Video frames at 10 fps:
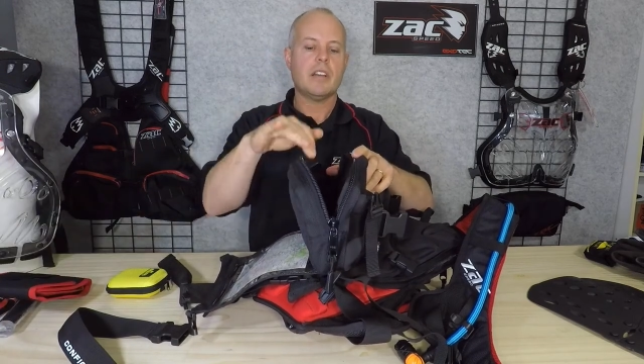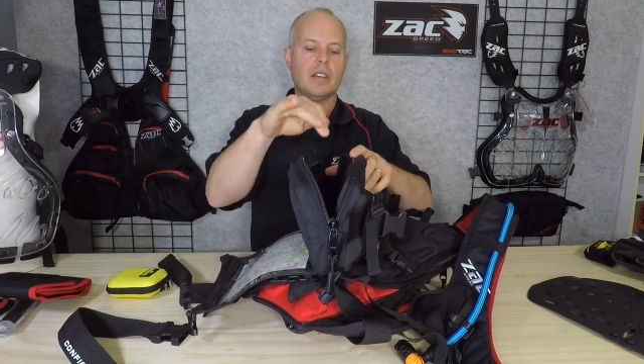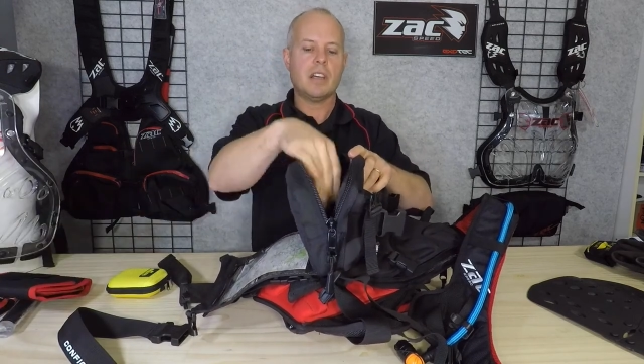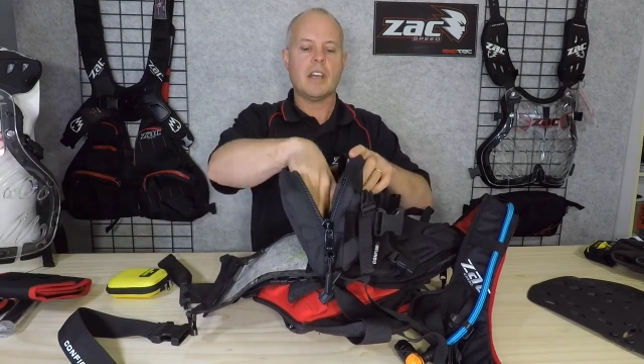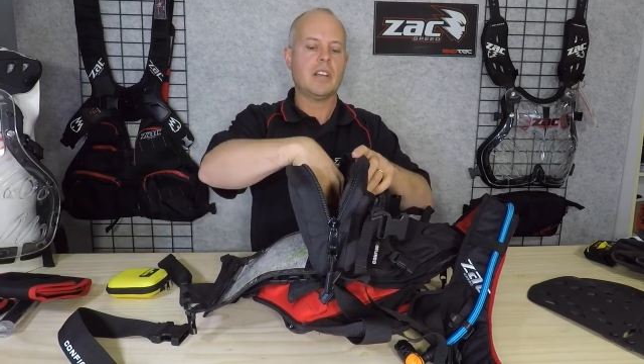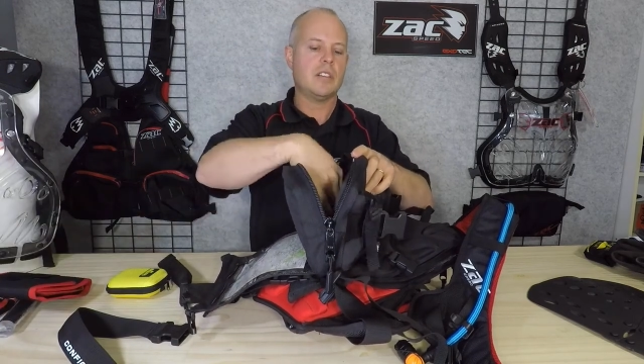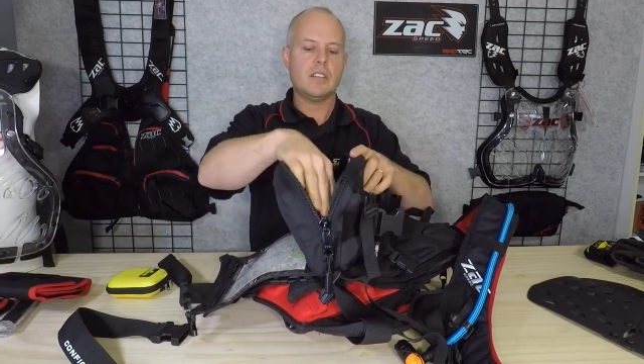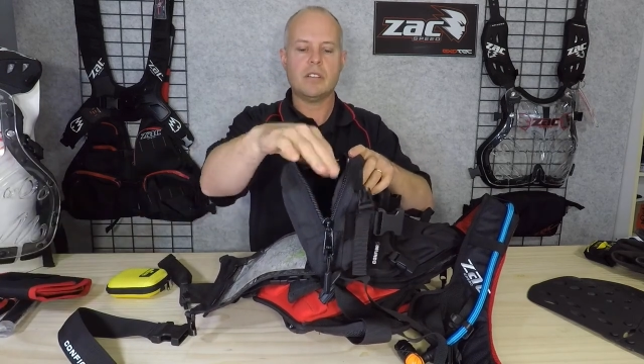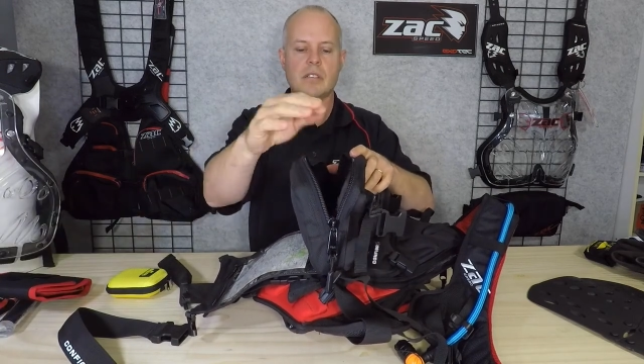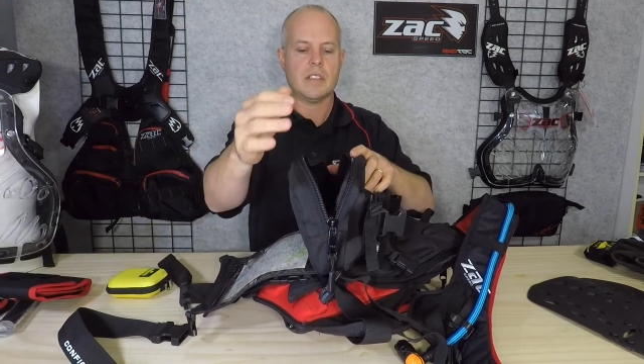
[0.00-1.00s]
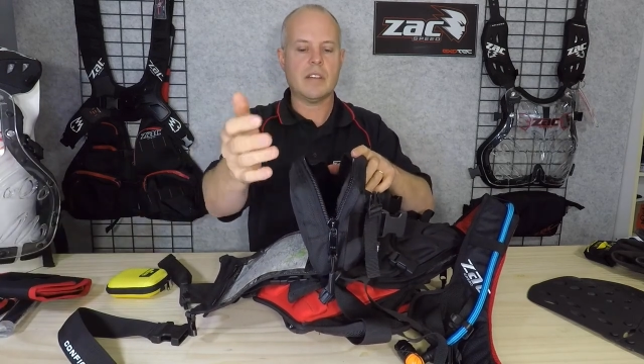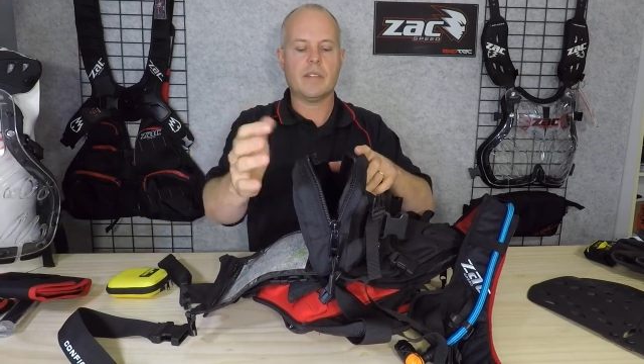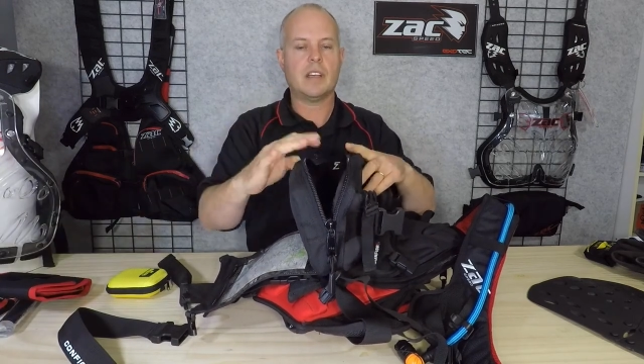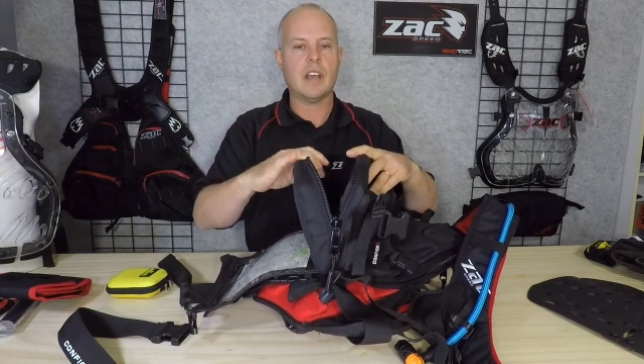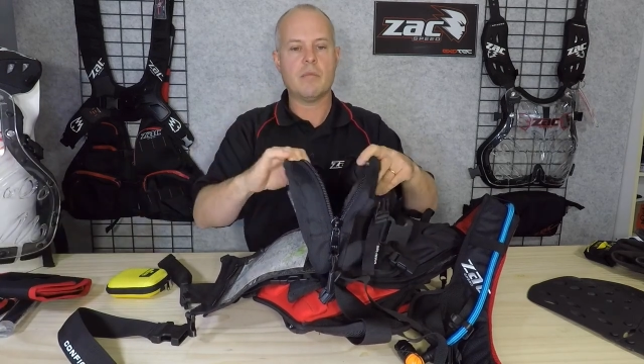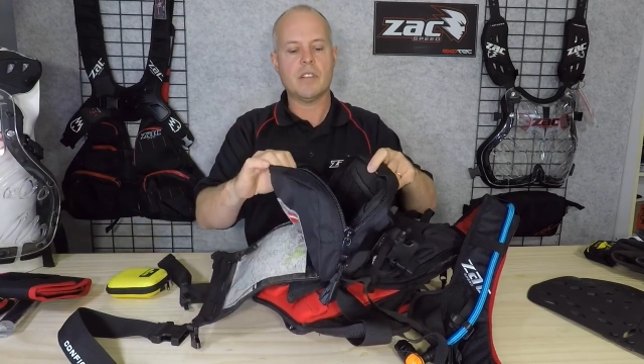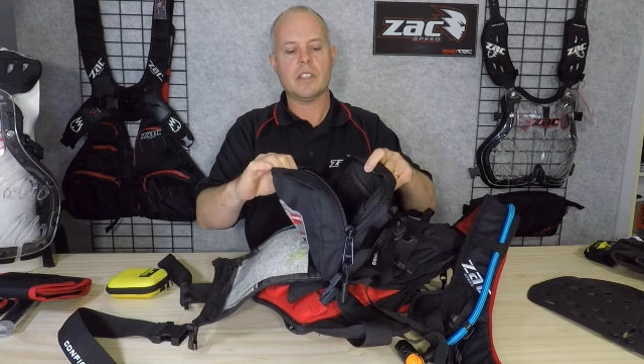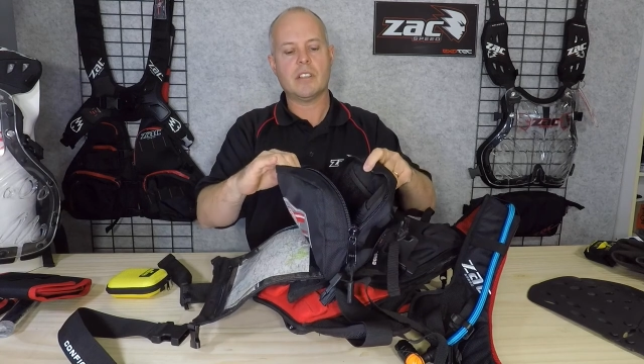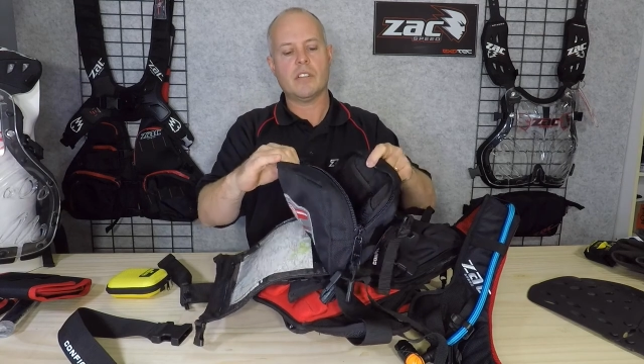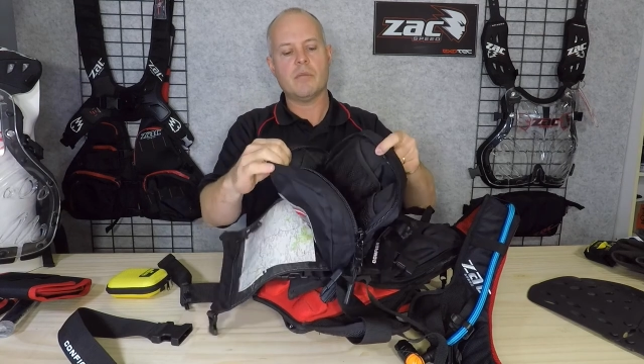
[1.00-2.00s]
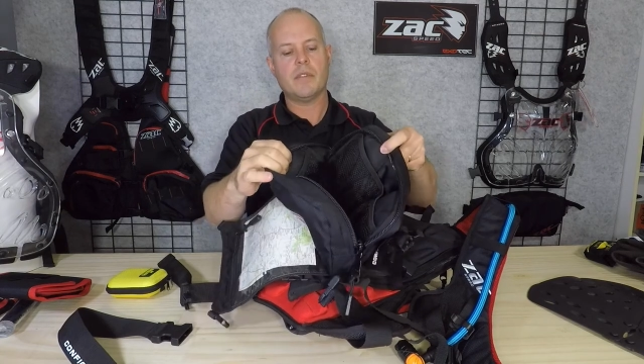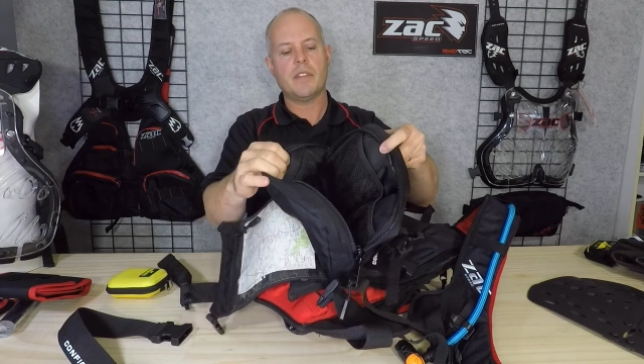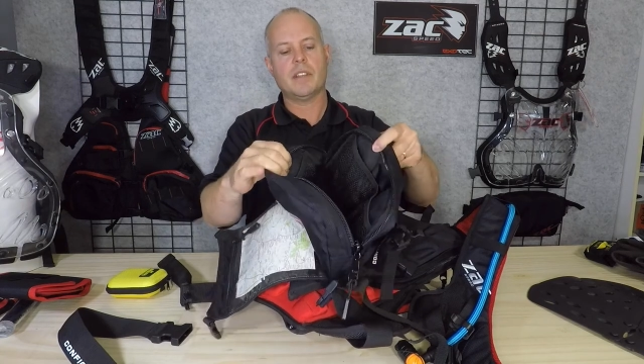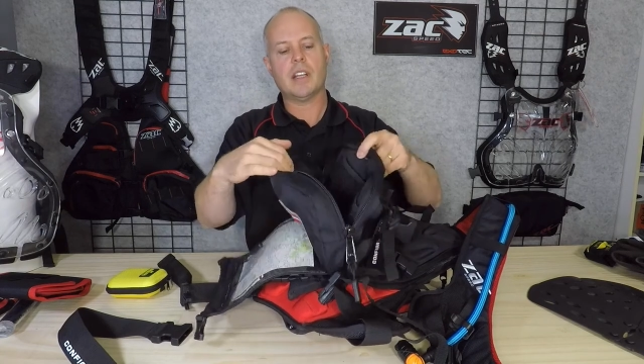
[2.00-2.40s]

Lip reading: you can actually just use that for cameras and that type of thing.